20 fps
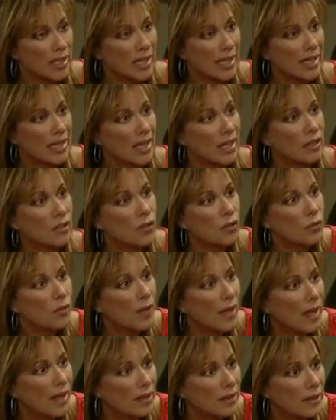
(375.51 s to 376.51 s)
and I can't do
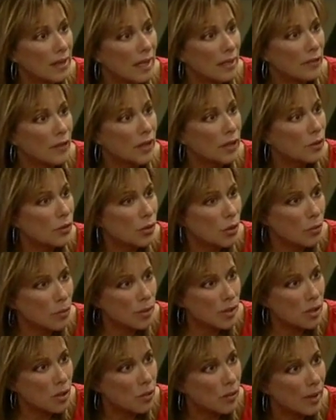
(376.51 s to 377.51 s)
that if I don't know
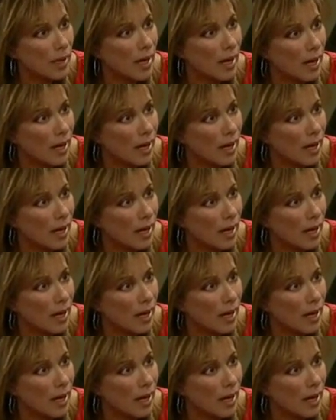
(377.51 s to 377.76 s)
what's going